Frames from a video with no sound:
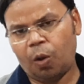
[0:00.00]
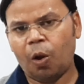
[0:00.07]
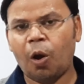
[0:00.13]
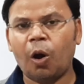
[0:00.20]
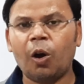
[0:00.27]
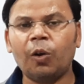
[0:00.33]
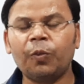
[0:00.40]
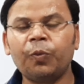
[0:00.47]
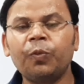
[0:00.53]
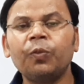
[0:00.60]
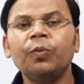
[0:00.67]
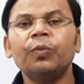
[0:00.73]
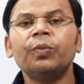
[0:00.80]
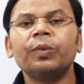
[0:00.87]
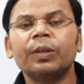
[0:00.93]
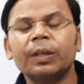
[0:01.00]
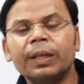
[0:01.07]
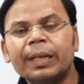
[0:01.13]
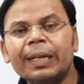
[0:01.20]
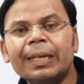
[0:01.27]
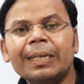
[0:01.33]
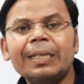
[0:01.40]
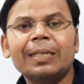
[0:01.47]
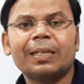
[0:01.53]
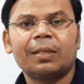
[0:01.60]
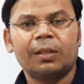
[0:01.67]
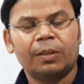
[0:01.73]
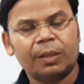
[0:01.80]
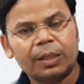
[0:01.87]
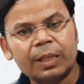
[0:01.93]
of these
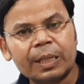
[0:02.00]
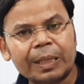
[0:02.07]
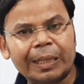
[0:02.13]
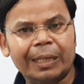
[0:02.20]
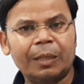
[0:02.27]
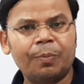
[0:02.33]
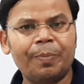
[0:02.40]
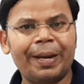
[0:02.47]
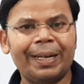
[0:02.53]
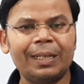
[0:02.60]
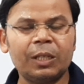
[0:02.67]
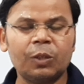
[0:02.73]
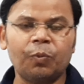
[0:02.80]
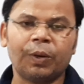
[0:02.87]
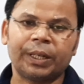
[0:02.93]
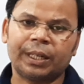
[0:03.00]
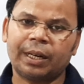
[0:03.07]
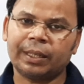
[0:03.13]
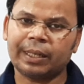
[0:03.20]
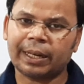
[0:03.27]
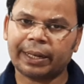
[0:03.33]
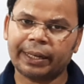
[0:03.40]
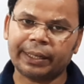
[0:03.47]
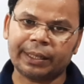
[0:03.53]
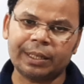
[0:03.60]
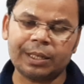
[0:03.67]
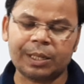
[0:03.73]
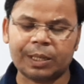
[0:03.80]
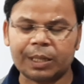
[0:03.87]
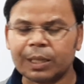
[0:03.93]
statements? What are the
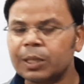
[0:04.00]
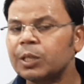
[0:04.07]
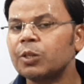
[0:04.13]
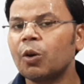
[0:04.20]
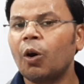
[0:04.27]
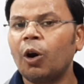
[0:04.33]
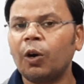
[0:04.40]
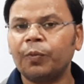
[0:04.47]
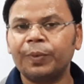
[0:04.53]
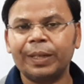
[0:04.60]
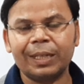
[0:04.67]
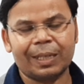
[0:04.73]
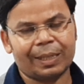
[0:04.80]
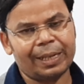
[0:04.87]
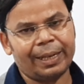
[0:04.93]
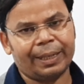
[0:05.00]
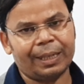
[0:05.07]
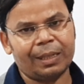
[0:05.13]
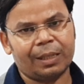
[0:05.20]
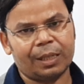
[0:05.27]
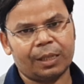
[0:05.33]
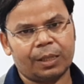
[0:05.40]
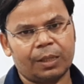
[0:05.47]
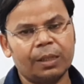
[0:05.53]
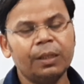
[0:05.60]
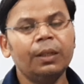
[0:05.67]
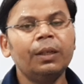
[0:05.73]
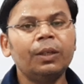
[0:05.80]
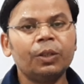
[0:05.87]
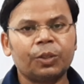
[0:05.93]
characteristics of these sentences?
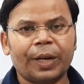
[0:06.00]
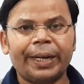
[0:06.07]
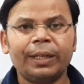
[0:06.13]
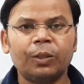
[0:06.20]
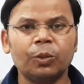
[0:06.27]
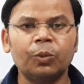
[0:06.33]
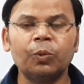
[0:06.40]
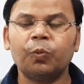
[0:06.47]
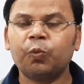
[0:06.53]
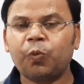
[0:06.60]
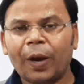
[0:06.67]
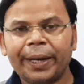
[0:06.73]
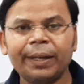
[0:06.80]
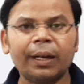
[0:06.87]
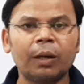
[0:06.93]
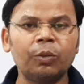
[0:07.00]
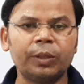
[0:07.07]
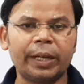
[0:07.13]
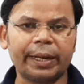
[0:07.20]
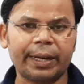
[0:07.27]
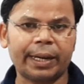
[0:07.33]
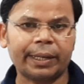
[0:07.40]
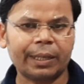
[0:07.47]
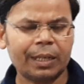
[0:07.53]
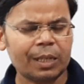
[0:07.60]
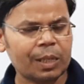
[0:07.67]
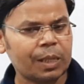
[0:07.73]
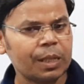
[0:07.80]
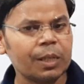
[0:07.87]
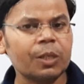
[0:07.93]
Try to find out the
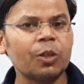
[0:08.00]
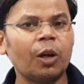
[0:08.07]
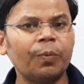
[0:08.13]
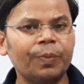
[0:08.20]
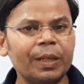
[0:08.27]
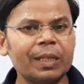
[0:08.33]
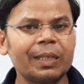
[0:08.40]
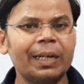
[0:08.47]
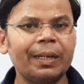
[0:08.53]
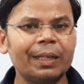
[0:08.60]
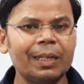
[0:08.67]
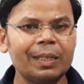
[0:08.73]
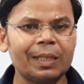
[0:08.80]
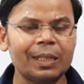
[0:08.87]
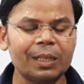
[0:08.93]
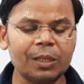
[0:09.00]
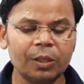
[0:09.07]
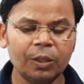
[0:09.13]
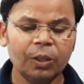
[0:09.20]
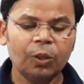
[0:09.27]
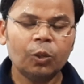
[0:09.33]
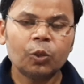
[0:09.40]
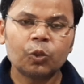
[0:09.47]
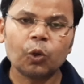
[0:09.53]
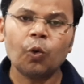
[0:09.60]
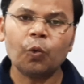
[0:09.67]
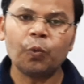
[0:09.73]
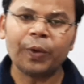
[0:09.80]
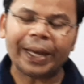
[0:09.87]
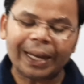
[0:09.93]
characteristics of these sentences. So
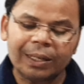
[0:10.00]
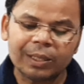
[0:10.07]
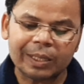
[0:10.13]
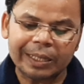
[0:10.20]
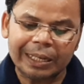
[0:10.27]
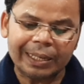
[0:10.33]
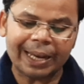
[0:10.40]
we can see